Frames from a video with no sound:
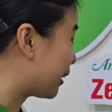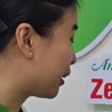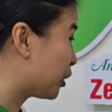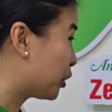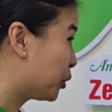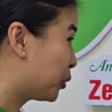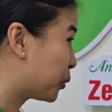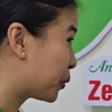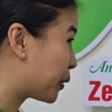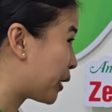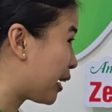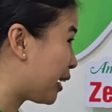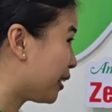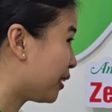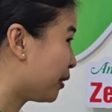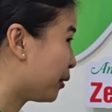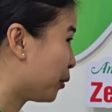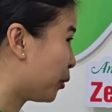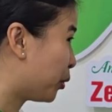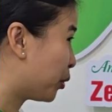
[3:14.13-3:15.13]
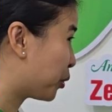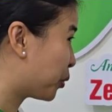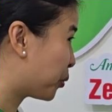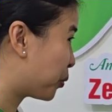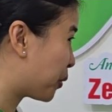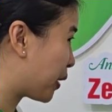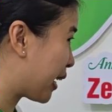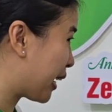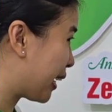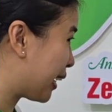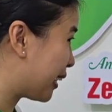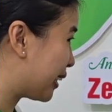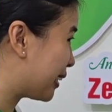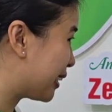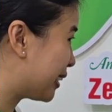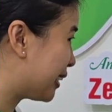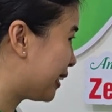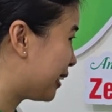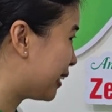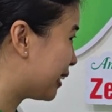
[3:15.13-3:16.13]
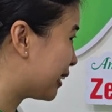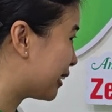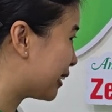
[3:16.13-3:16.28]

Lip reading: it green or red?